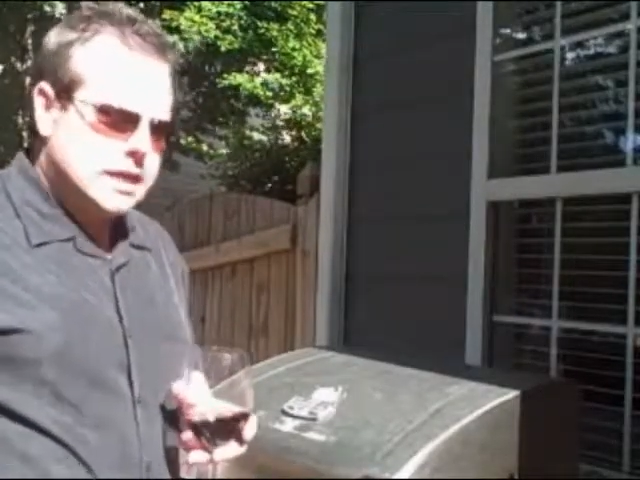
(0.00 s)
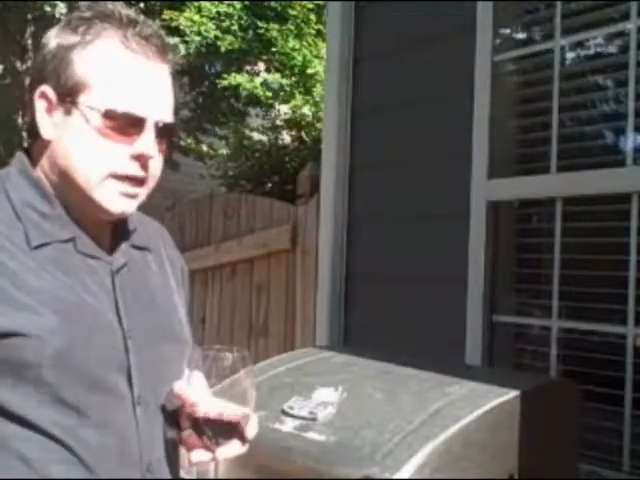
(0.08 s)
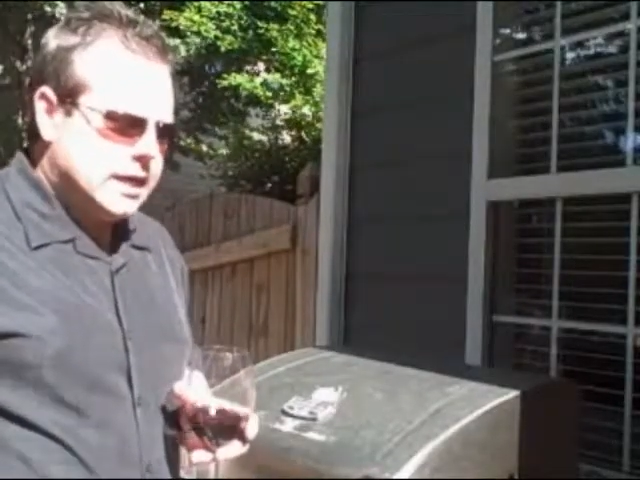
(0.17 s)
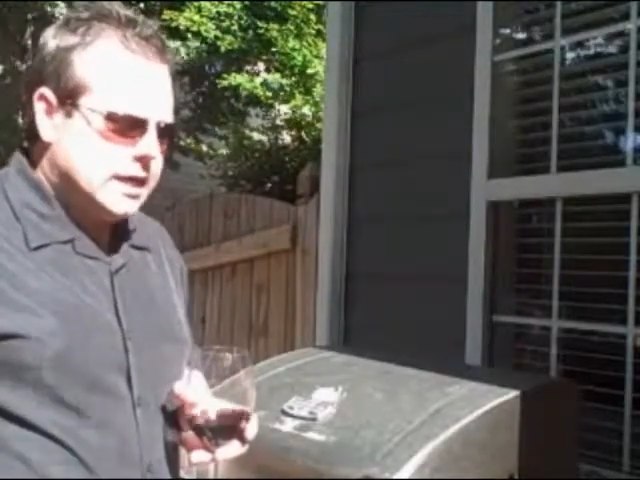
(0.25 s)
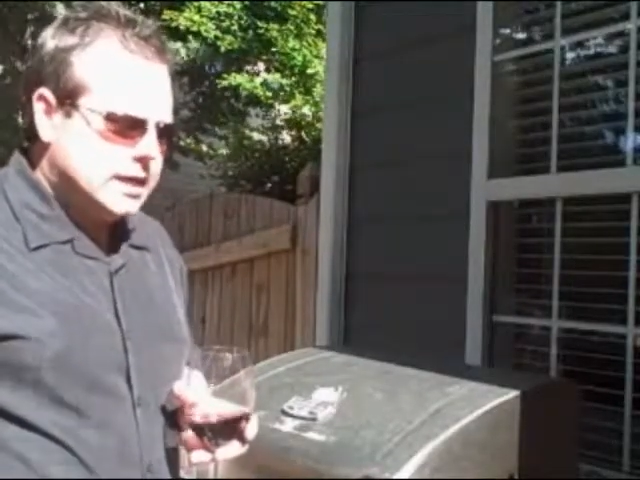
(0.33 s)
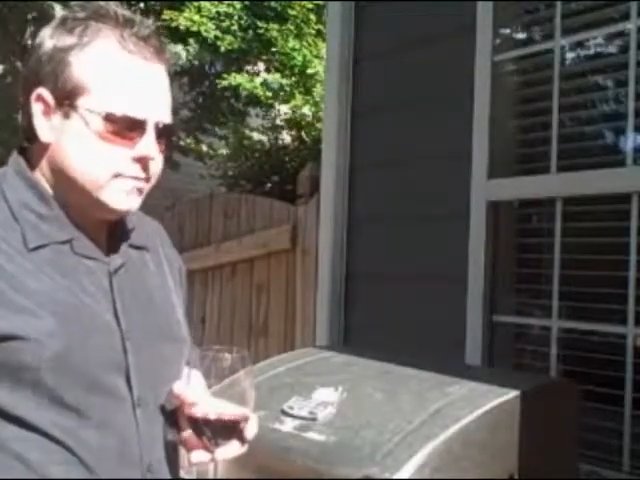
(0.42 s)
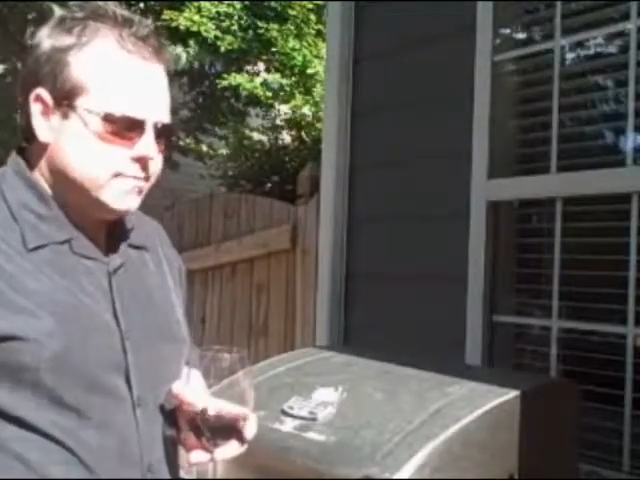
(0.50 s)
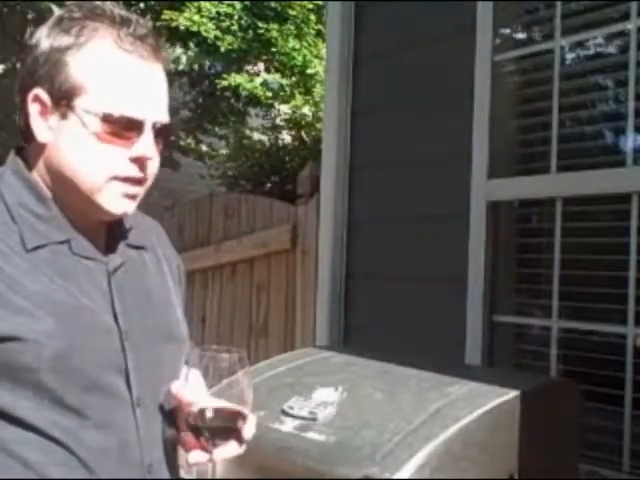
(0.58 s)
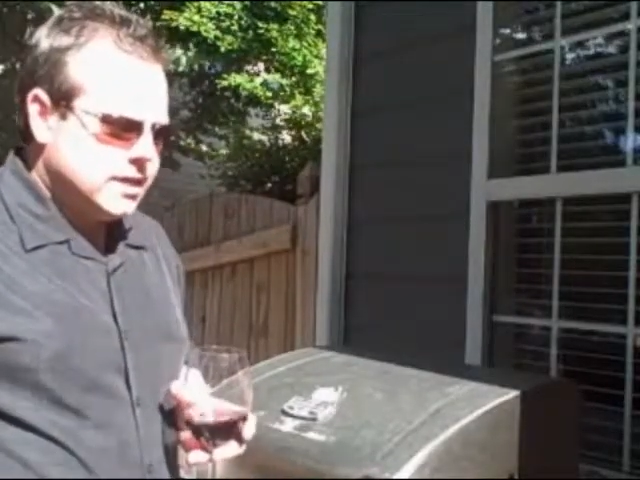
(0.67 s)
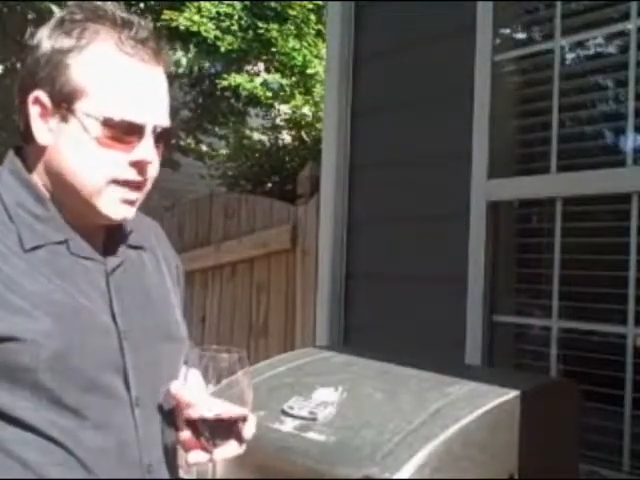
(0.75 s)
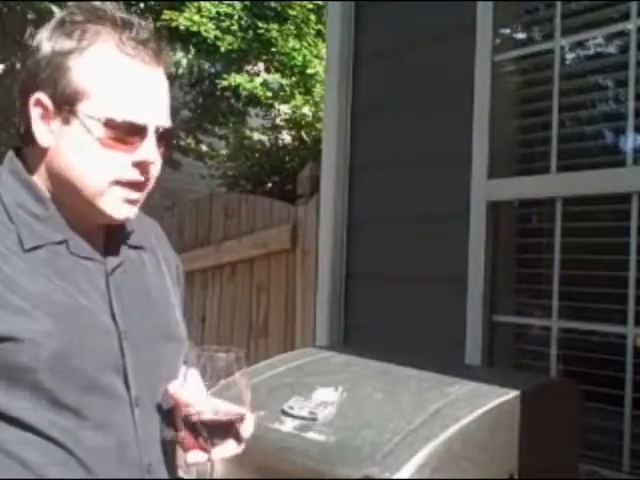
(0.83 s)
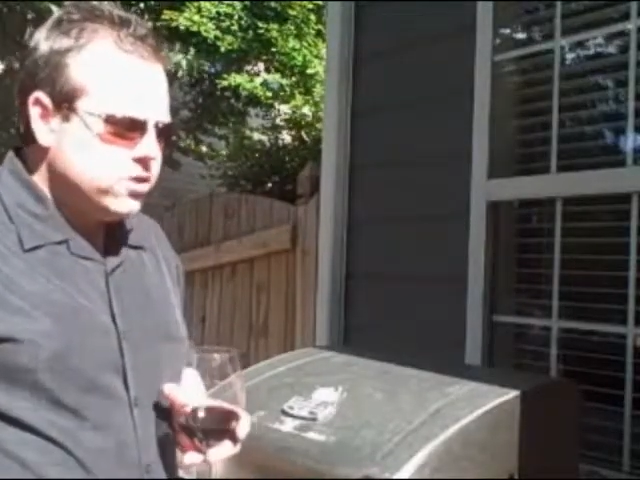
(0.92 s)

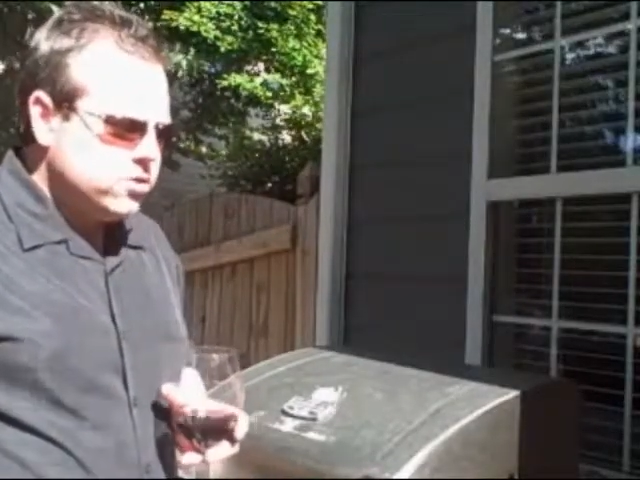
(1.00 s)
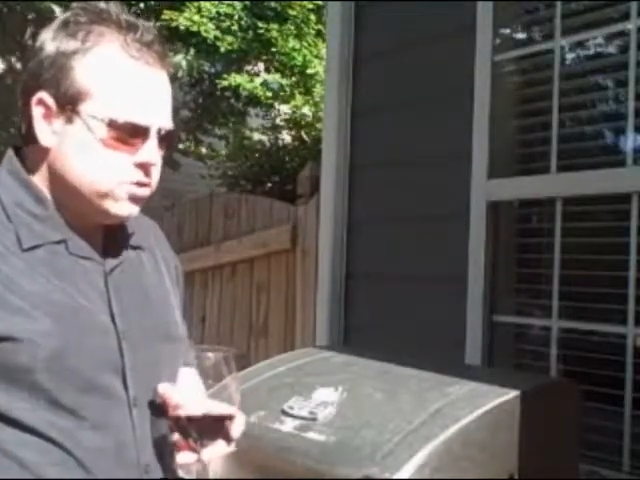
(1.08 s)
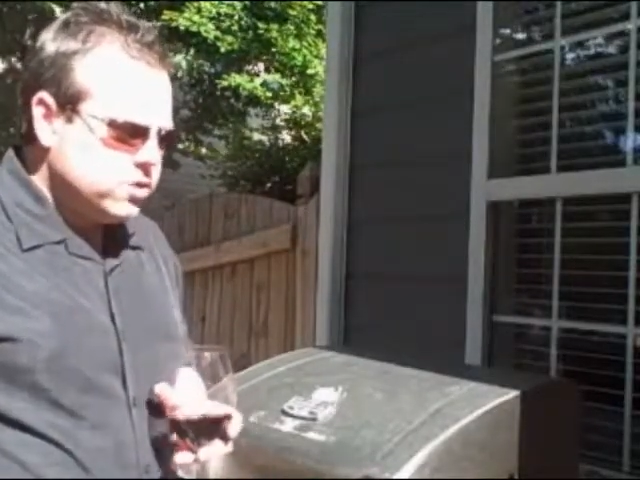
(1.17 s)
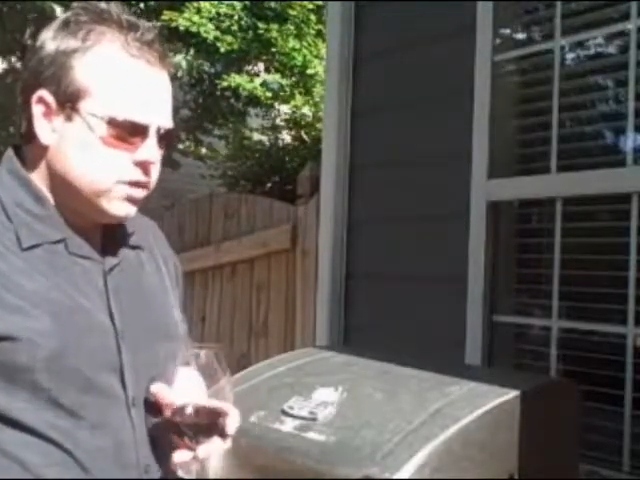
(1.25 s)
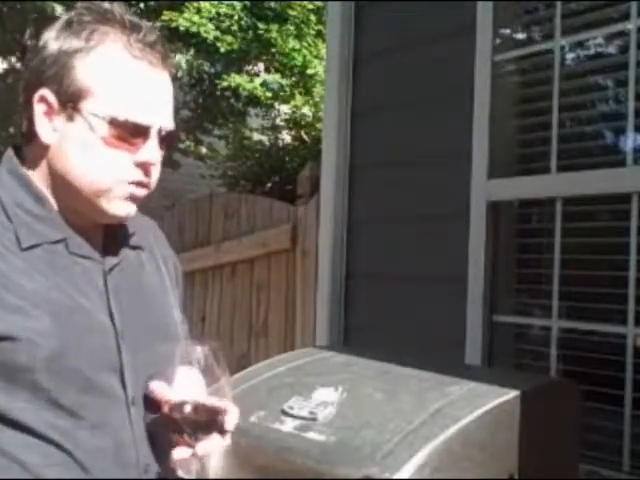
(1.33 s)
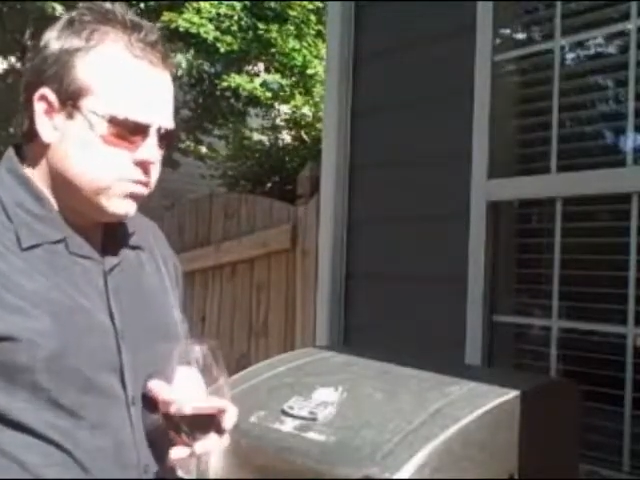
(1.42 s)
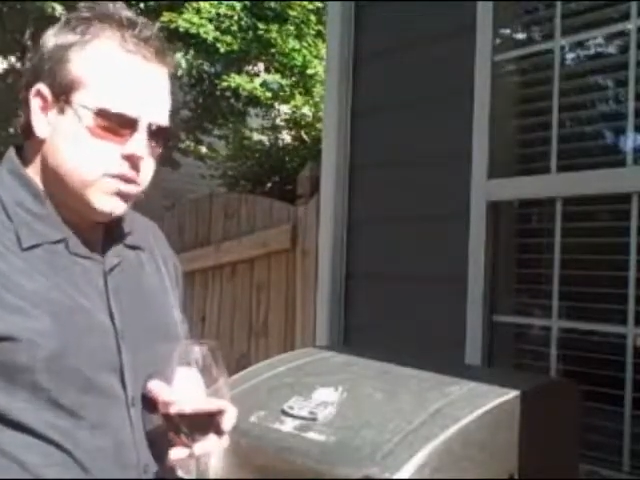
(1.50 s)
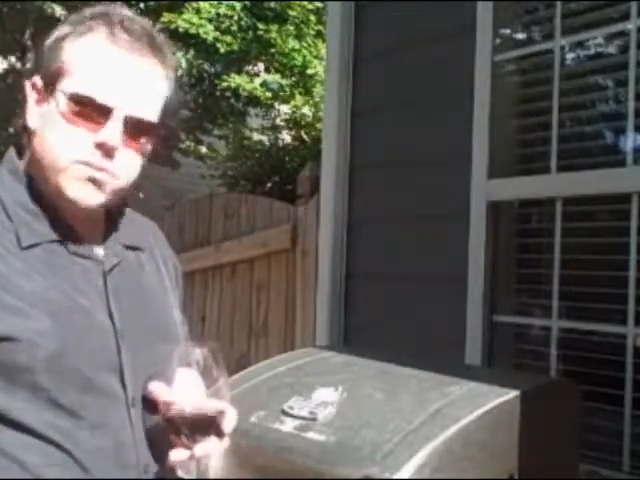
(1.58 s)
And that usually gives